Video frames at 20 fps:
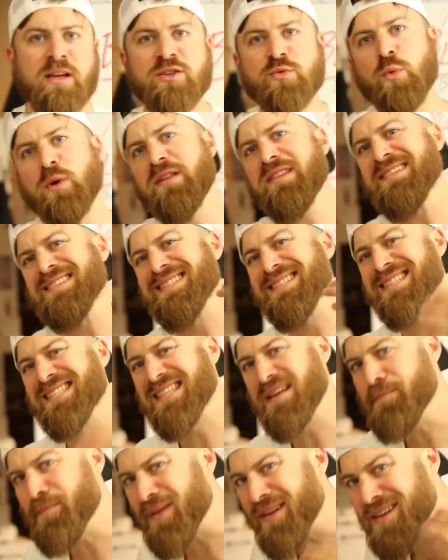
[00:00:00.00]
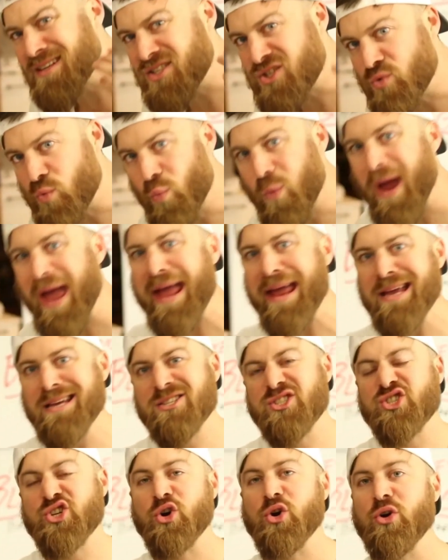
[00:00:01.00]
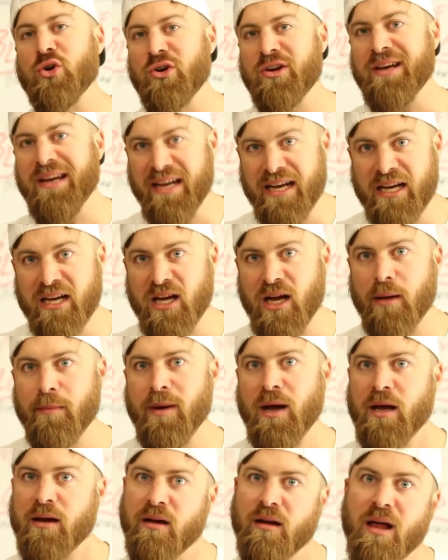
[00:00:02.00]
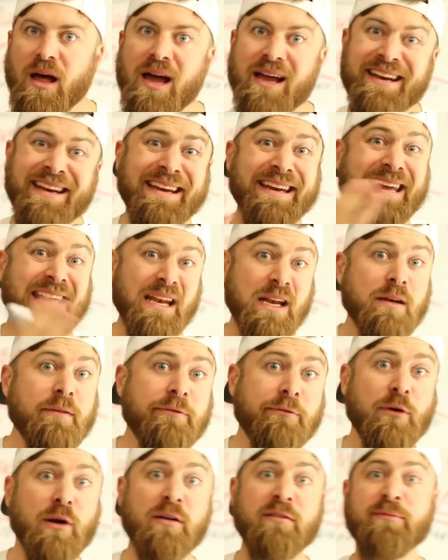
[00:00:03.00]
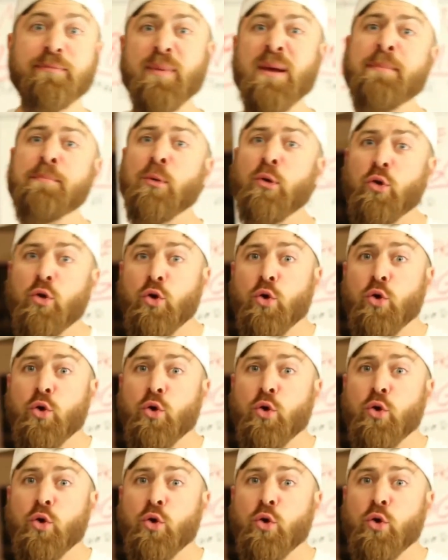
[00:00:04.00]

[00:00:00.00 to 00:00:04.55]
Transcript: is one of the simplest ways to earn an income online and get in front of people.